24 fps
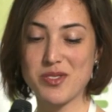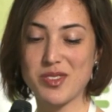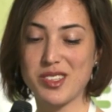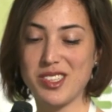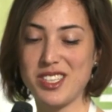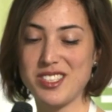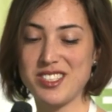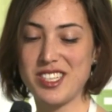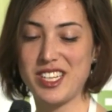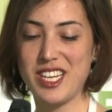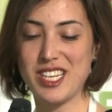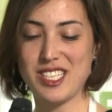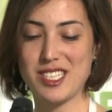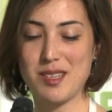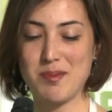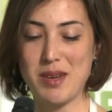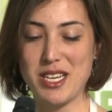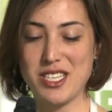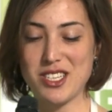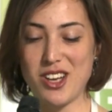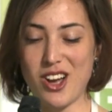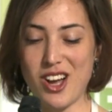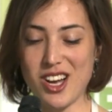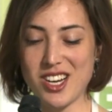for listening to my
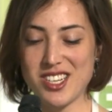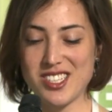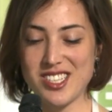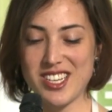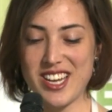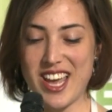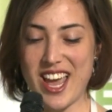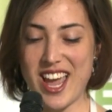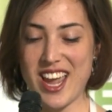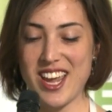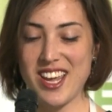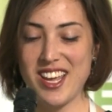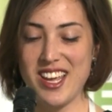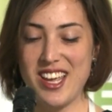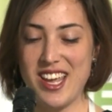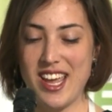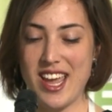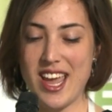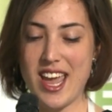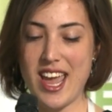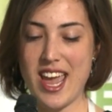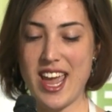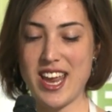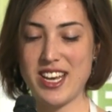talk today,
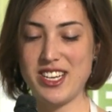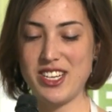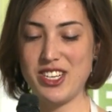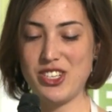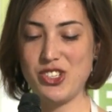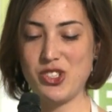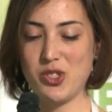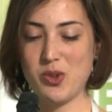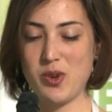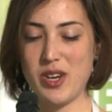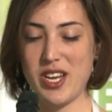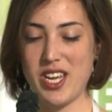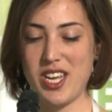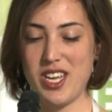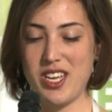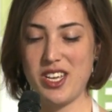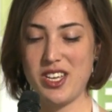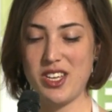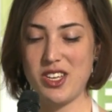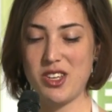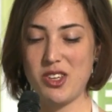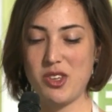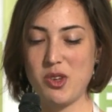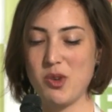and enjoy
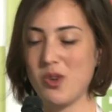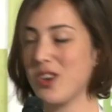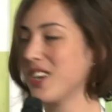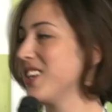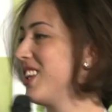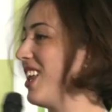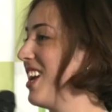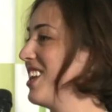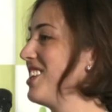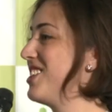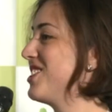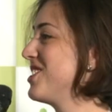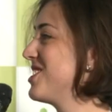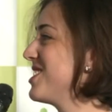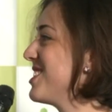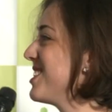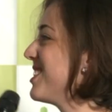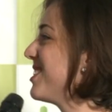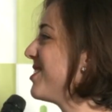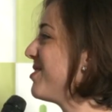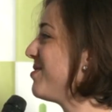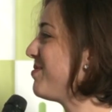your lunch.